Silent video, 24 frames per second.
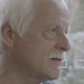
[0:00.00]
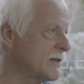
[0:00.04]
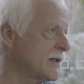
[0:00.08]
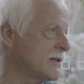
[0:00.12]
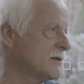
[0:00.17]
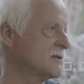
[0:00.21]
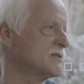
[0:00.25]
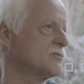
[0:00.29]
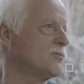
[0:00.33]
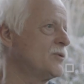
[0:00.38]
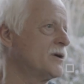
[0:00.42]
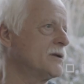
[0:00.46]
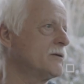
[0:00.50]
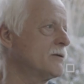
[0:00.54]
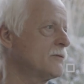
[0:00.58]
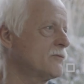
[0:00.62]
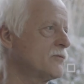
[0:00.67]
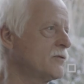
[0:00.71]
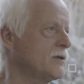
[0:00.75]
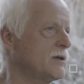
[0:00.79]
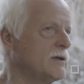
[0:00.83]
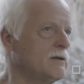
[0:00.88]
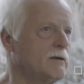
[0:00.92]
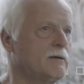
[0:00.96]
That is one
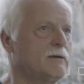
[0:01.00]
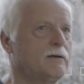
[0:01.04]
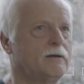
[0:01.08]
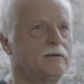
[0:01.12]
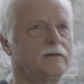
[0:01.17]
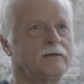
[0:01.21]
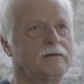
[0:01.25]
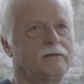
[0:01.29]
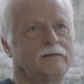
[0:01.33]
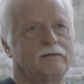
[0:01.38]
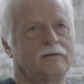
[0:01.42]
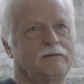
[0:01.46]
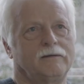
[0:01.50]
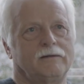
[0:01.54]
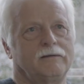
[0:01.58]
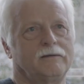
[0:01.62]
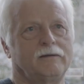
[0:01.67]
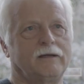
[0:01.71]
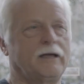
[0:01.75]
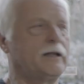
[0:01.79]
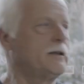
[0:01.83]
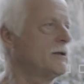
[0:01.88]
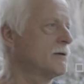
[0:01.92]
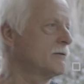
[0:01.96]
of the
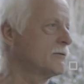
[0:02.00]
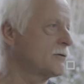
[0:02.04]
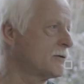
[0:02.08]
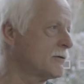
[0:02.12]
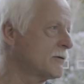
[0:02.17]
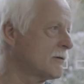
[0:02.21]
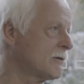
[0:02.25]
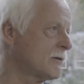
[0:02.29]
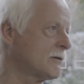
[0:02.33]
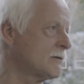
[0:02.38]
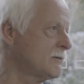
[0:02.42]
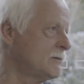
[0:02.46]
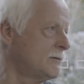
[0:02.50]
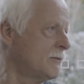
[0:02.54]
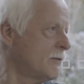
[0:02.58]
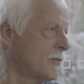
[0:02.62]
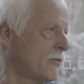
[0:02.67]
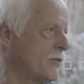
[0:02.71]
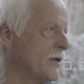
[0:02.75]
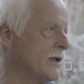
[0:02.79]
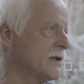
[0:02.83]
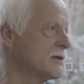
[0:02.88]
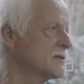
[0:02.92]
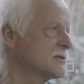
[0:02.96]
anecdotal
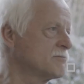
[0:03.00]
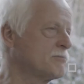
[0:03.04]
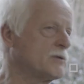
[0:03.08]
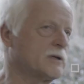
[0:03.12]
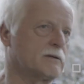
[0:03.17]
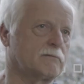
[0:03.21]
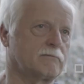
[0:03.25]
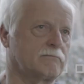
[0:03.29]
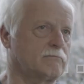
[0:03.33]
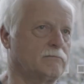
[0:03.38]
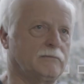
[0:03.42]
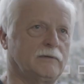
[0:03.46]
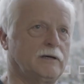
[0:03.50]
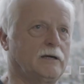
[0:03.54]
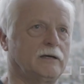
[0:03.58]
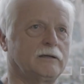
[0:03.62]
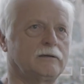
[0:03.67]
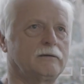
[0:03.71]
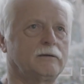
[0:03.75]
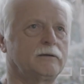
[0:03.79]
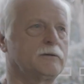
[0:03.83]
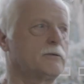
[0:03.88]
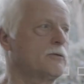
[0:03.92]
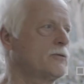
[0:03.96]
things, but I
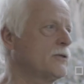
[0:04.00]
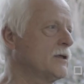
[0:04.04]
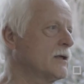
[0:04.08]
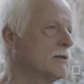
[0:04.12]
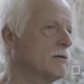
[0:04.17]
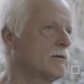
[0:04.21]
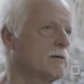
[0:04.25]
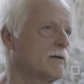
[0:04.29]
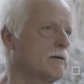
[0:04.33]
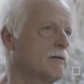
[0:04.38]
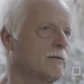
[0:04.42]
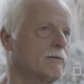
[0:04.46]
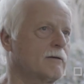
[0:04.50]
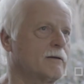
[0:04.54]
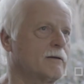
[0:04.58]
don't think